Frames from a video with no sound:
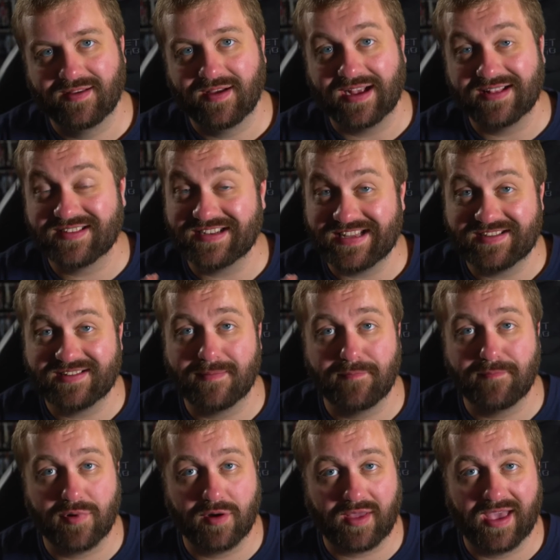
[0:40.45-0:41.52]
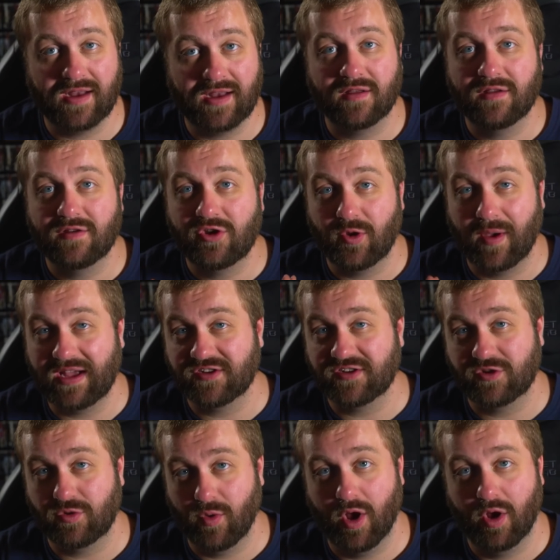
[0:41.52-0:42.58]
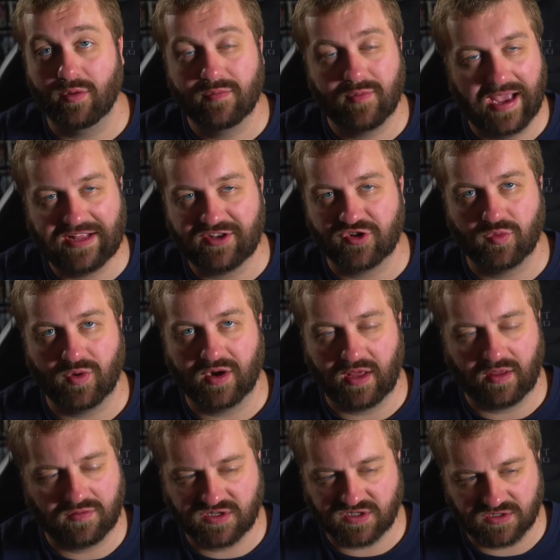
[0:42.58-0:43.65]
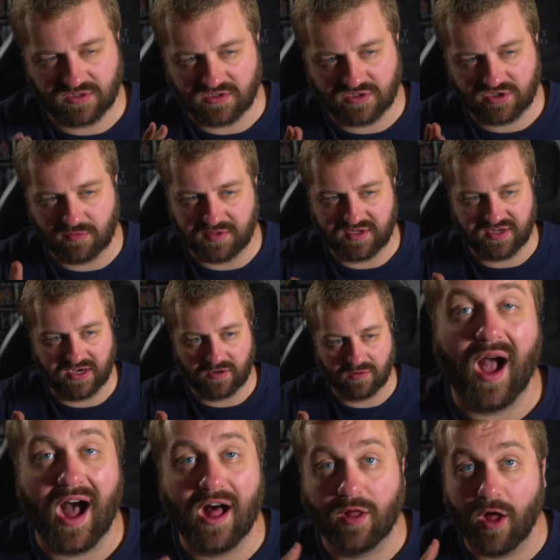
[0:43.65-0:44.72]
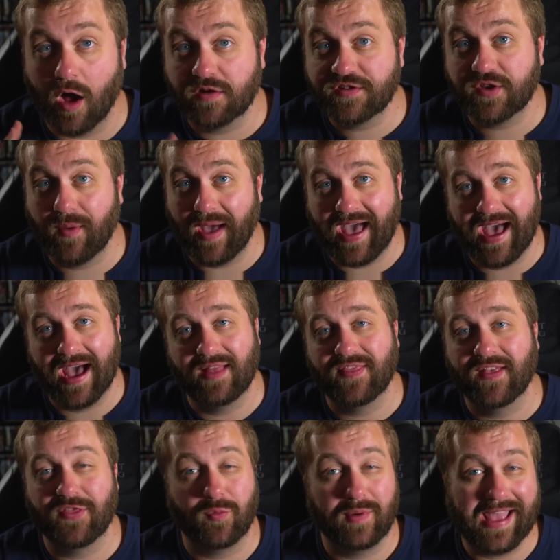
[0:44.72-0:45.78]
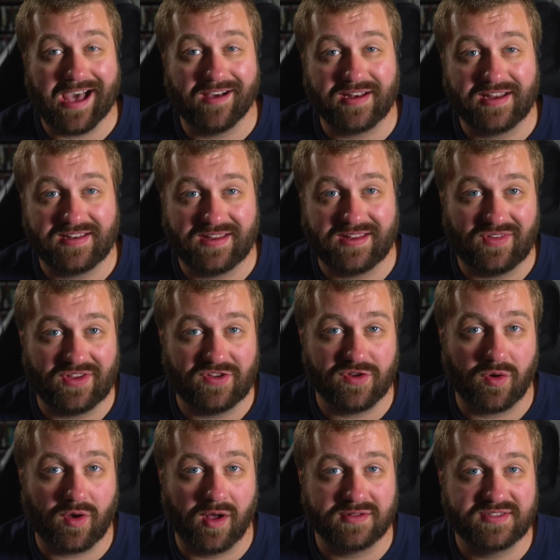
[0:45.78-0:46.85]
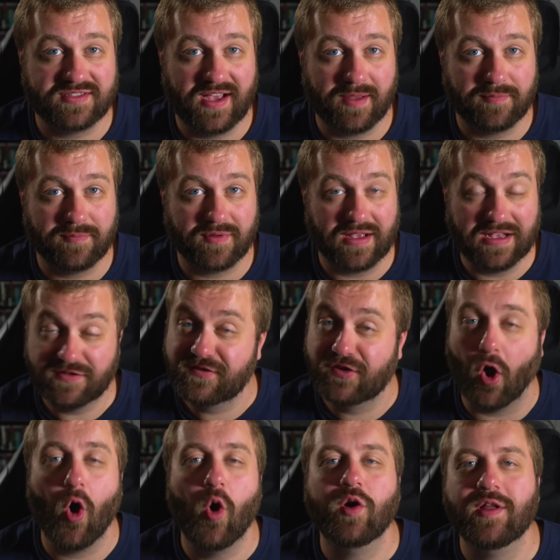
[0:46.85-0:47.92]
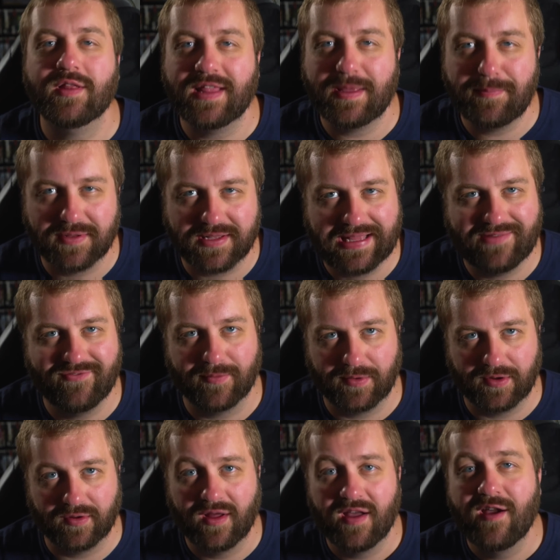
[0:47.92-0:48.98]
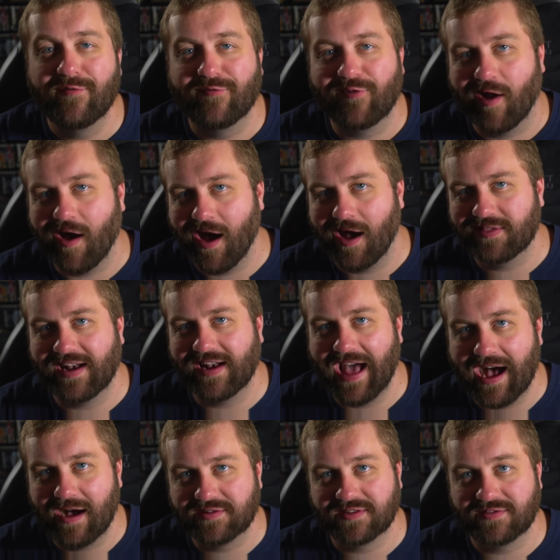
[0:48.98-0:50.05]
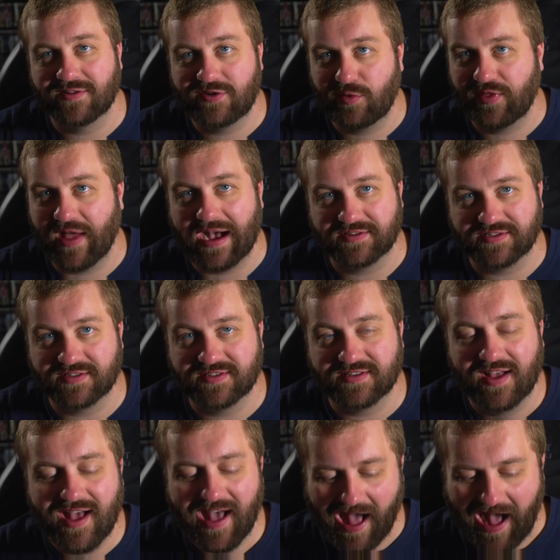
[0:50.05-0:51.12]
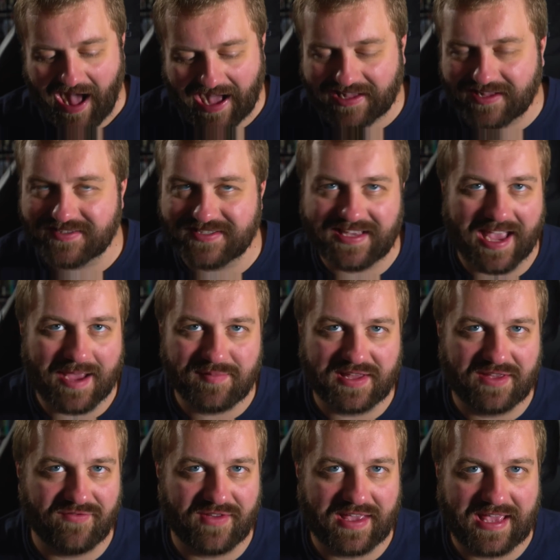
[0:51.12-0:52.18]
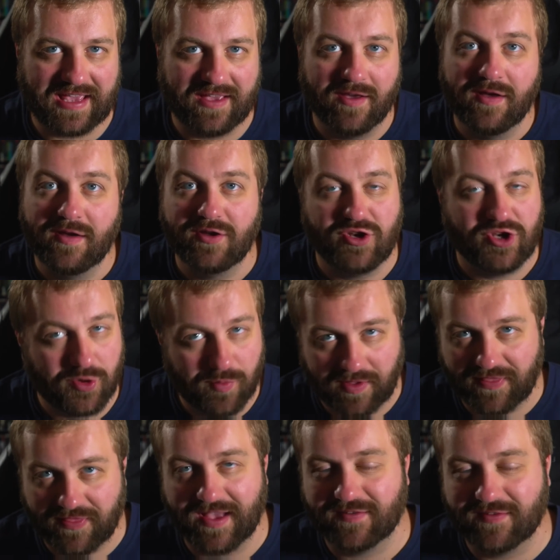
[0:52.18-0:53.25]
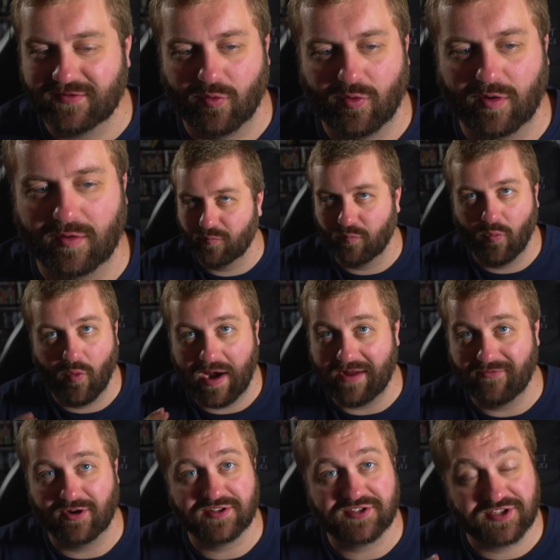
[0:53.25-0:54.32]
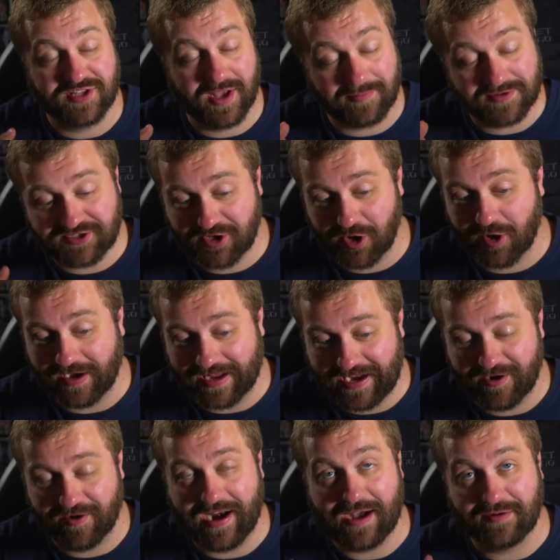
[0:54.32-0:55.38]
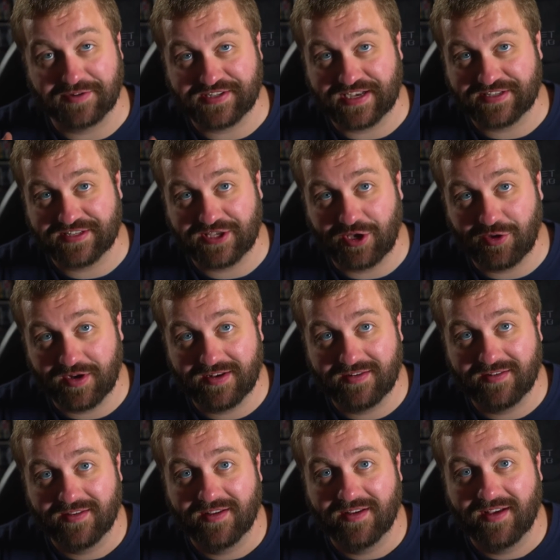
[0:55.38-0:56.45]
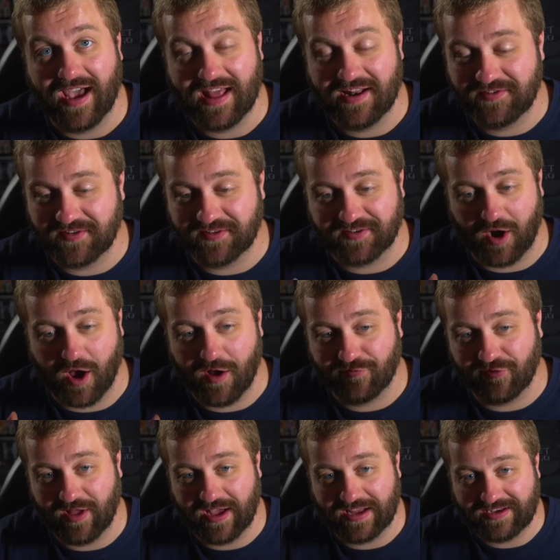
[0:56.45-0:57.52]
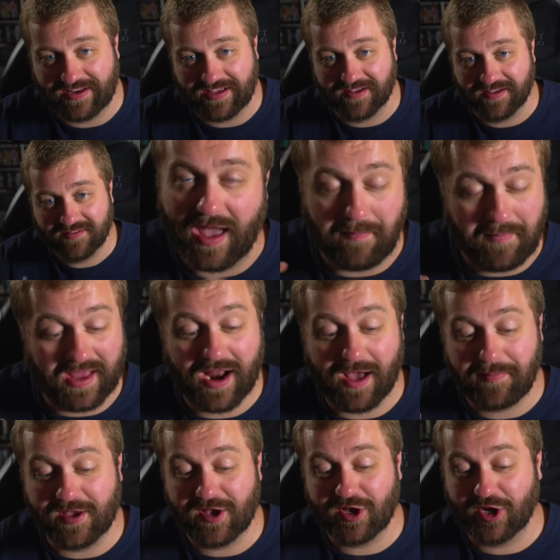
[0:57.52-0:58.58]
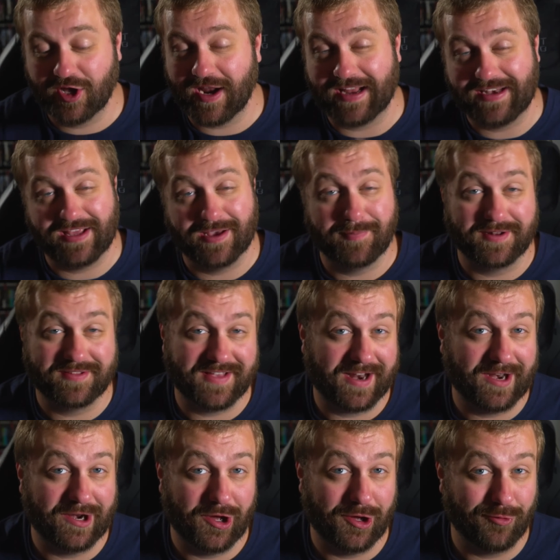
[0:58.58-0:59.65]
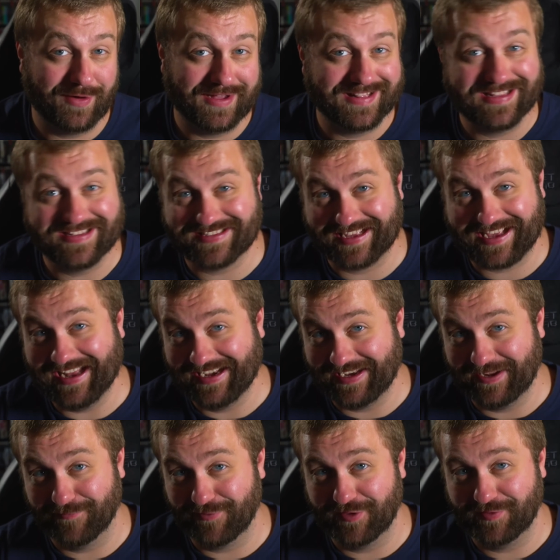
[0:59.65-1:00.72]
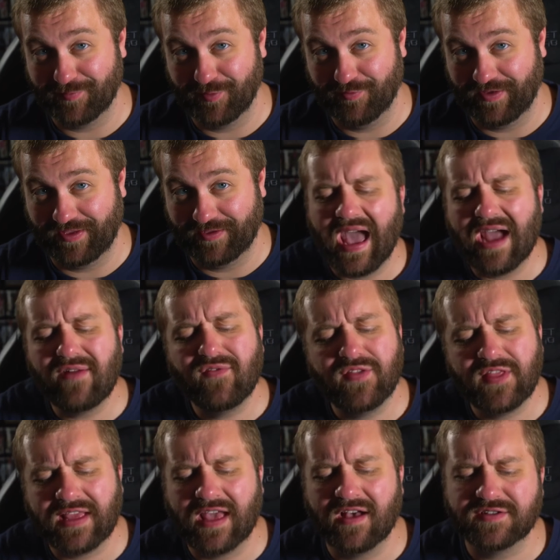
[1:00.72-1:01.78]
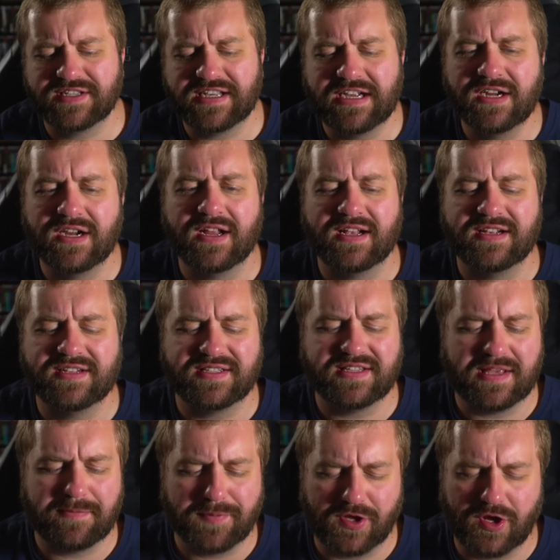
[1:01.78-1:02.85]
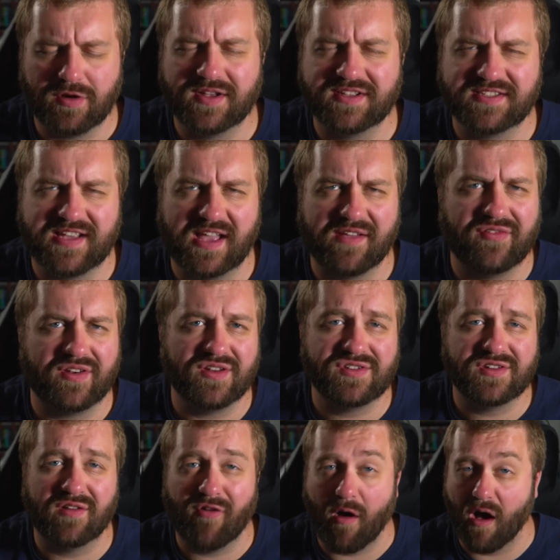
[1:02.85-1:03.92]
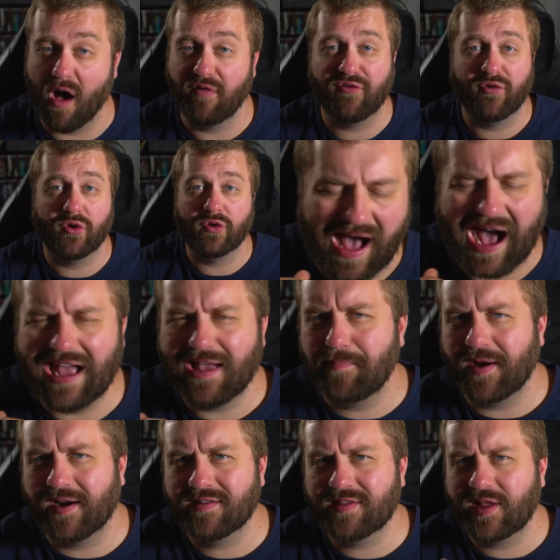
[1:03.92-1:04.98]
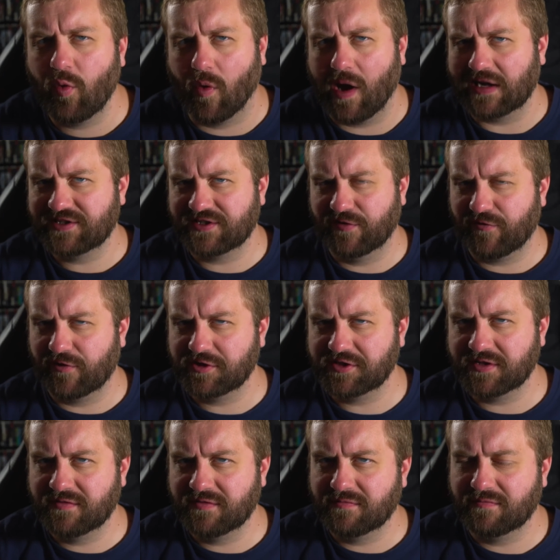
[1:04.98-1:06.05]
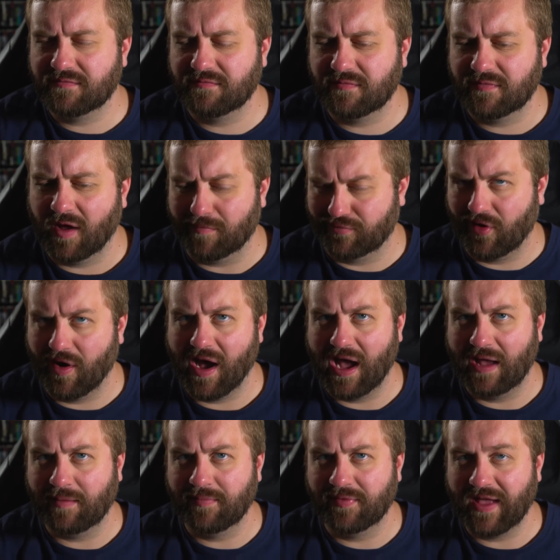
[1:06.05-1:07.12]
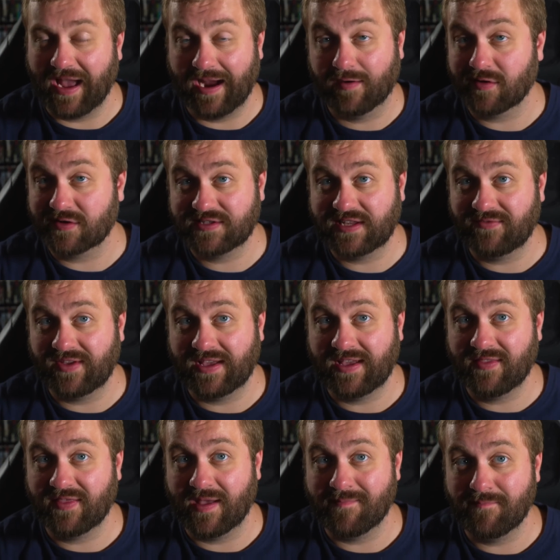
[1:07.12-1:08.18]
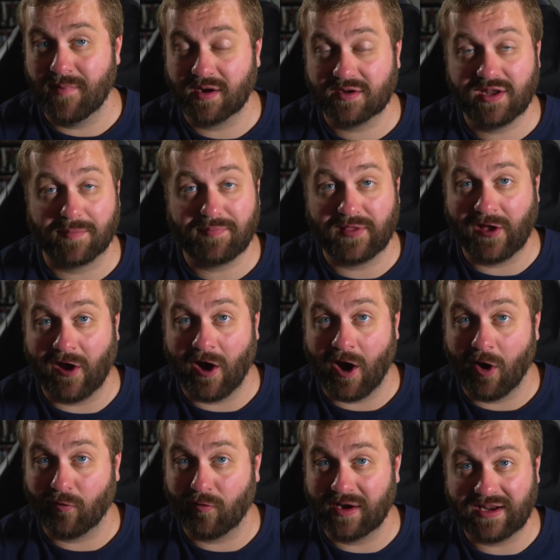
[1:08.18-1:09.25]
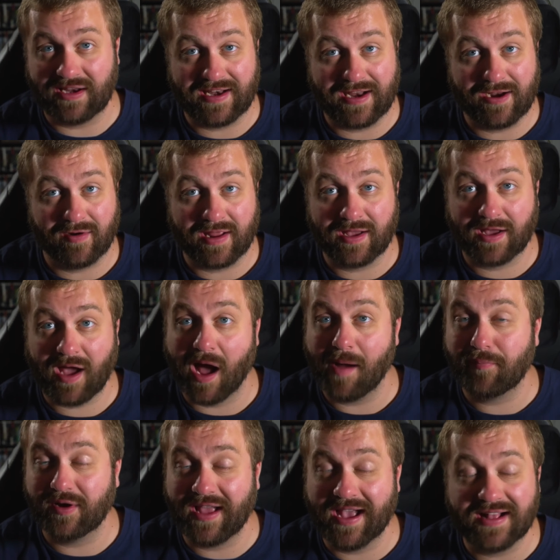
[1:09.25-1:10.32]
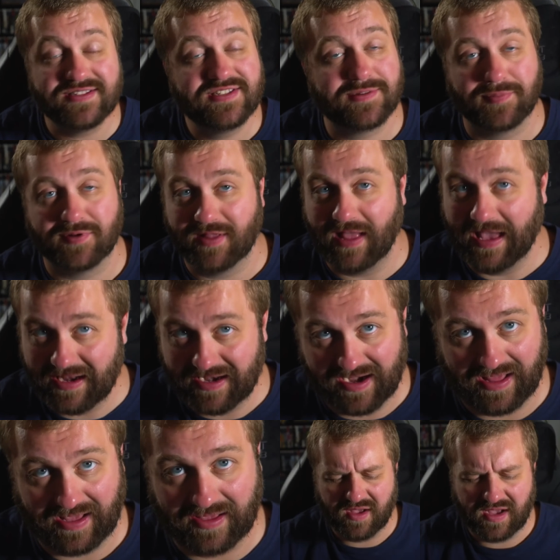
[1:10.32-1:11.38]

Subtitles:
It's a decent bookend to H2O, H20, gosh, stupid title. I'll also add that the reality TV show concept is totally believable for a haunted house in the 2000s. I could see MTV doing this or whatever. It's dumb as dirt here and how it's executed, and it's just an awful idea. It may not be a good idea, but it's not an unrealistic idea for this movie. Everything else here is the purest definition of awful. I apparently watched a version on Prime that aired on TV that mucked up the already near incomprehensible editing.